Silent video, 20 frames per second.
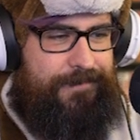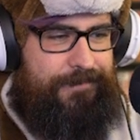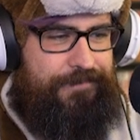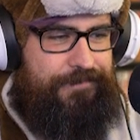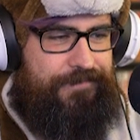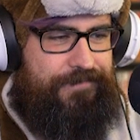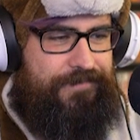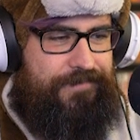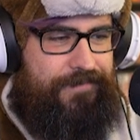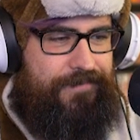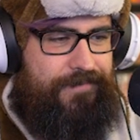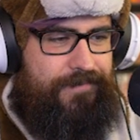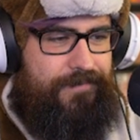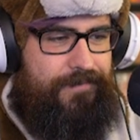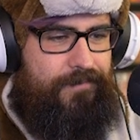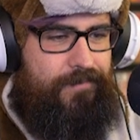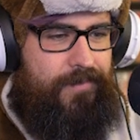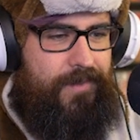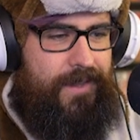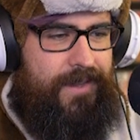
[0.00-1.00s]
Out of my
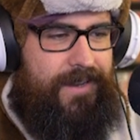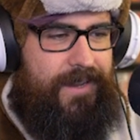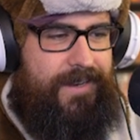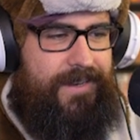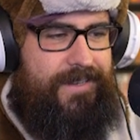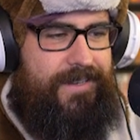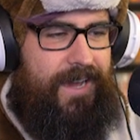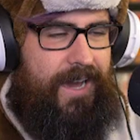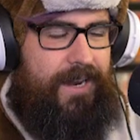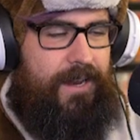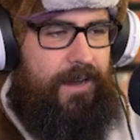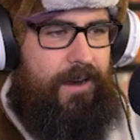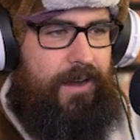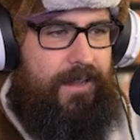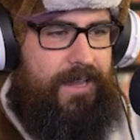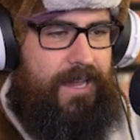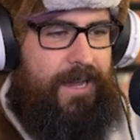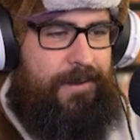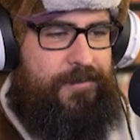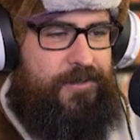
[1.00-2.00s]
way! Not
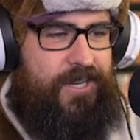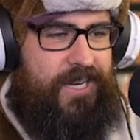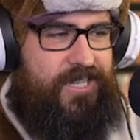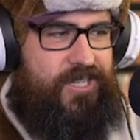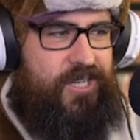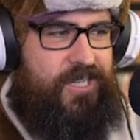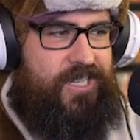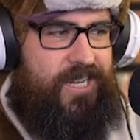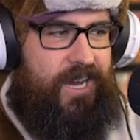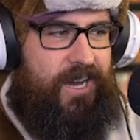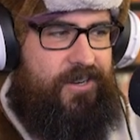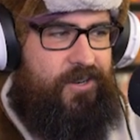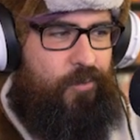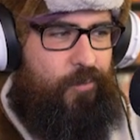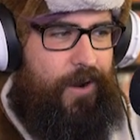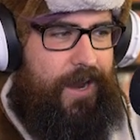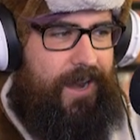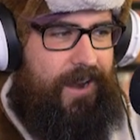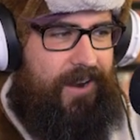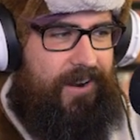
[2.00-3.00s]
all objects, just
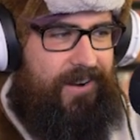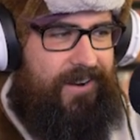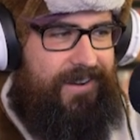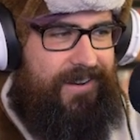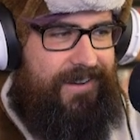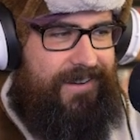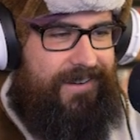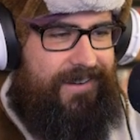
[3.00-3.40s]
underwear.